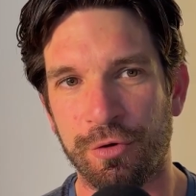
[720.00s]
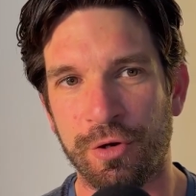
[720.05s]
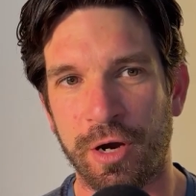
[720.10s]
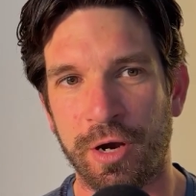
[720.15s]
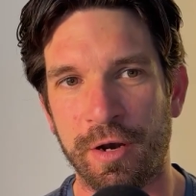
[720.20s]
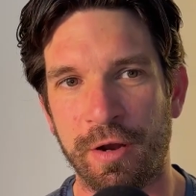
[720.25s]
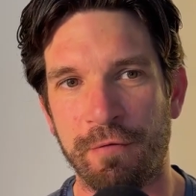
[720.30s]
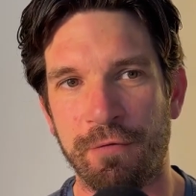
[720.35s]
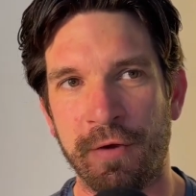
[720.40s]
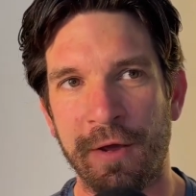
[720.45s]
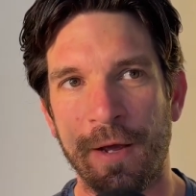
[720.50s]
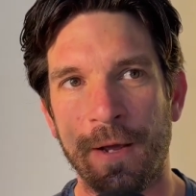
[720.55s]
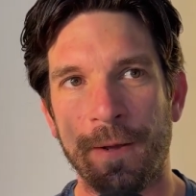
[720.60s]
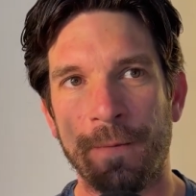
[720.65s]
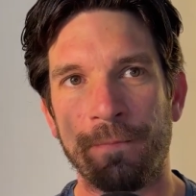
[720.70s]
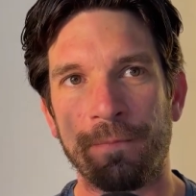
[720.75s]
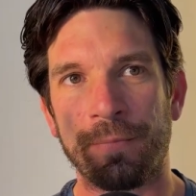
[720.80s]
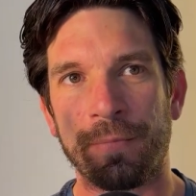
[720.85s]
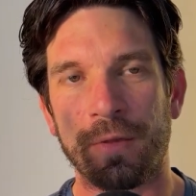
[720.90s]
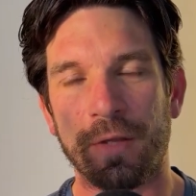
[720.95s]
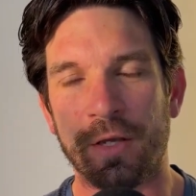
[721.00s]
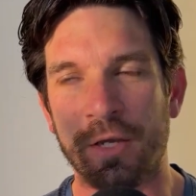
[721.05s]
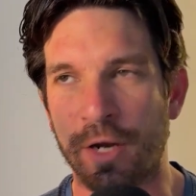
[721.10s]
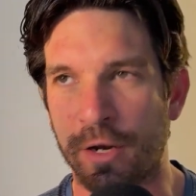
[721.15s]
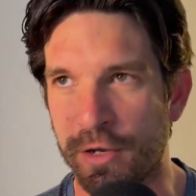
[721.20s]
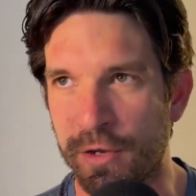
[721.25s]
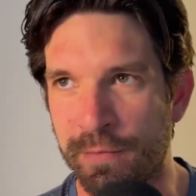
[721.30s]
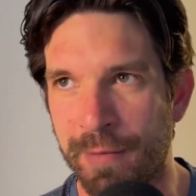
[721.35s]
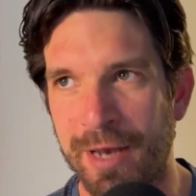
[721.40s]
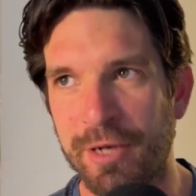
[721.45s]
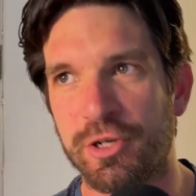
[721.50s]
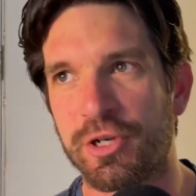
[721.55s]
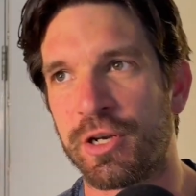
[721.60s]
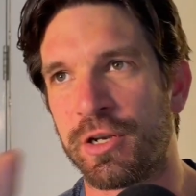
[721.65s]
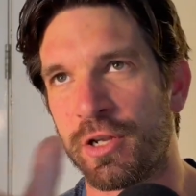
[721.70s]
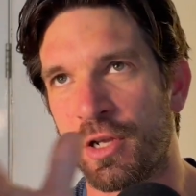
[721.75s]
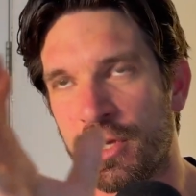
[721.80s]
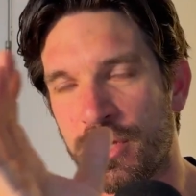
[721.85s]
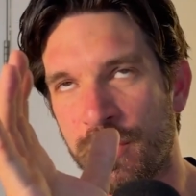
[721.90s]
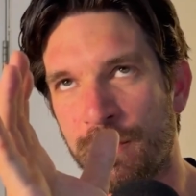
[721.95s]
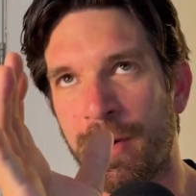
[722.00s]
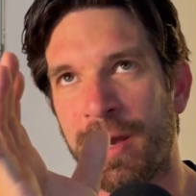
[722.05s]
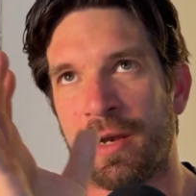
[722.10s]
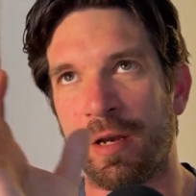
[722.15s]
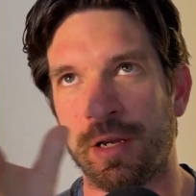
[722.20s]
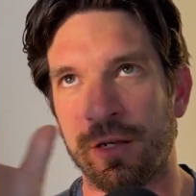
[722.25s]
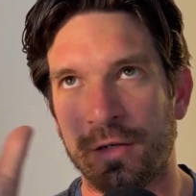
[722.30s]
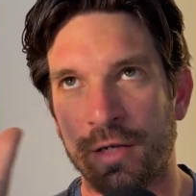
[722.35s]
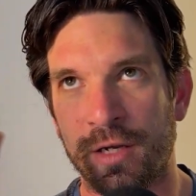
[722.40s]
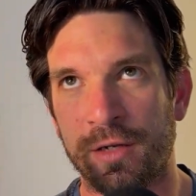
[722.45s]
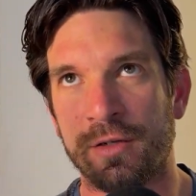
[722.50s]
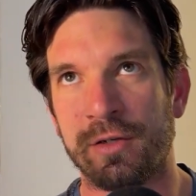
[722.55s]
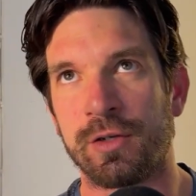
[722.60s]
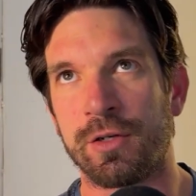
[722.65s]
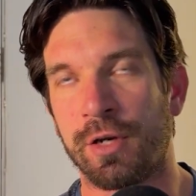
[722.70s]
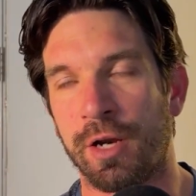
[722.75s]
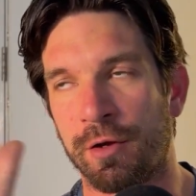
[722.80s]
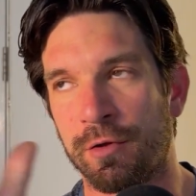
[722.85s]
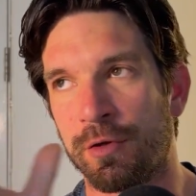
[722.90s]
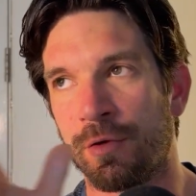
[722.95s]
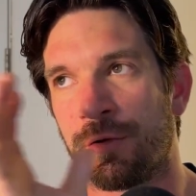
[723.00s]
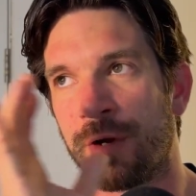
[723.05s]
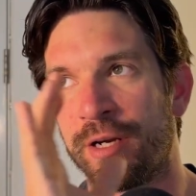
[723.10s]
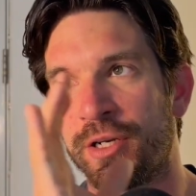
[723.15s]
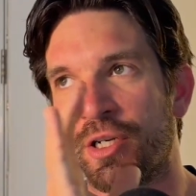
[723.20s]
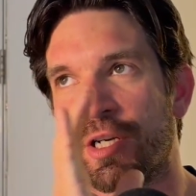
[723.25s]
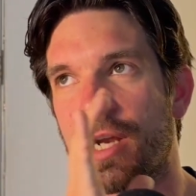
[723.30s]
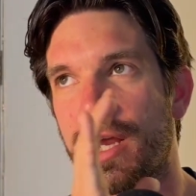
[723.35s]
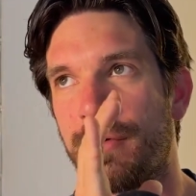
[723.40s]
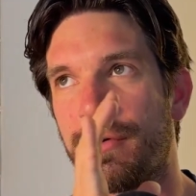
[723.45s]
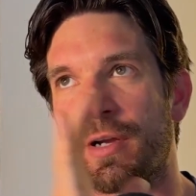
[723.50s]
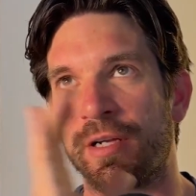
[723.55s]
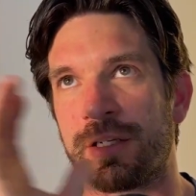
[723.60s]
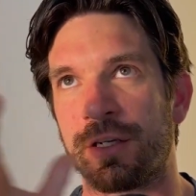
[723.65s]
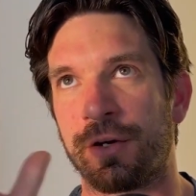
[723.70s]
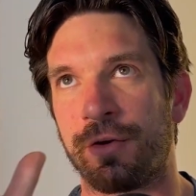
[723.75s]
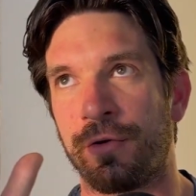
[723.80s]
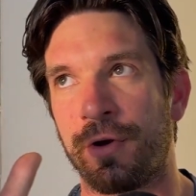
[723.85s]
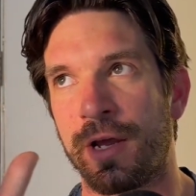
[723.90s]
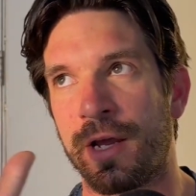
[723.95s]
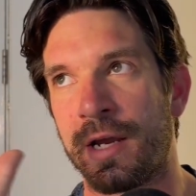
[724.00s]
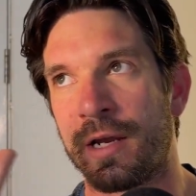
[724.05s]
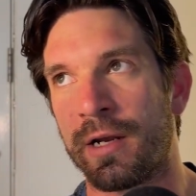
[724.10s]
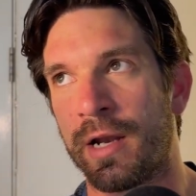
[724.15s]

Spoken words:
kind of, you mentioned that you went and did, your engineering degree.